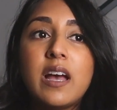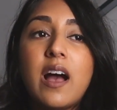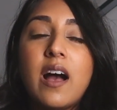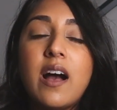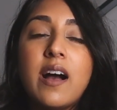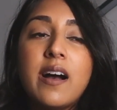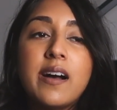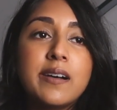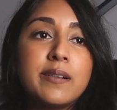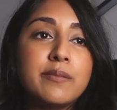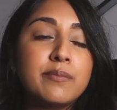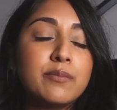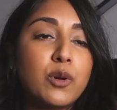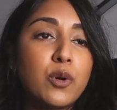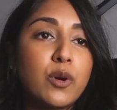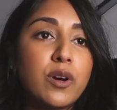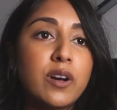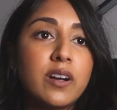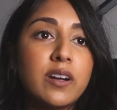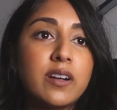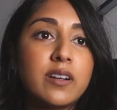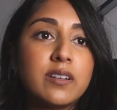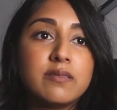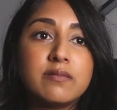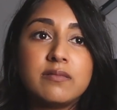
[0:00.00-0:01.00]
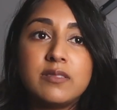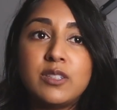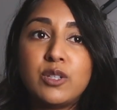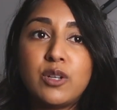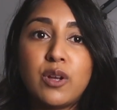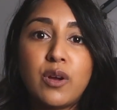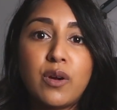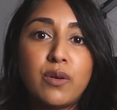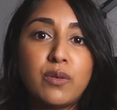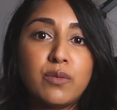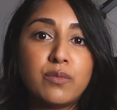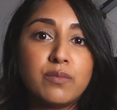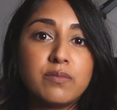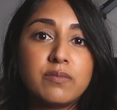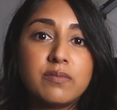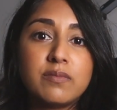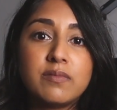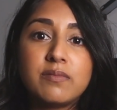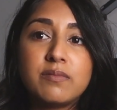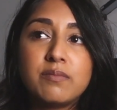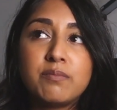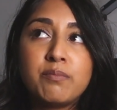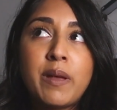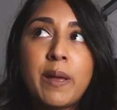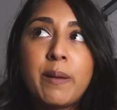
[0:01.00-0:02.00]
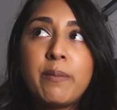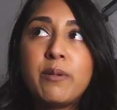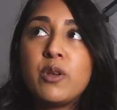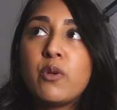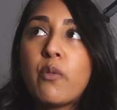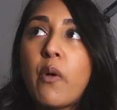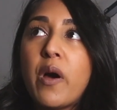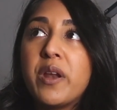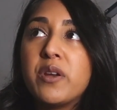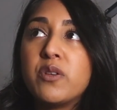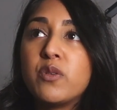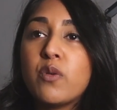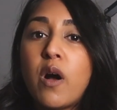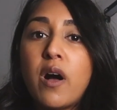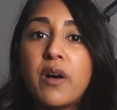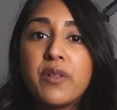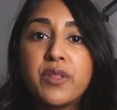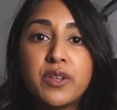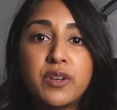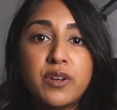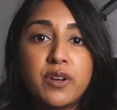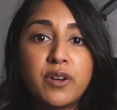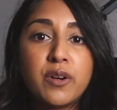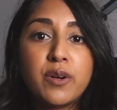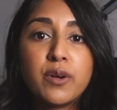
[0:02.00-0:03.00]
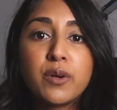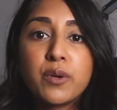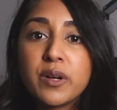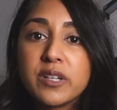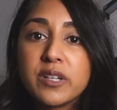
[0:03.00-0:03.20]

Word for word: or you know, maybe you want to do all the neuro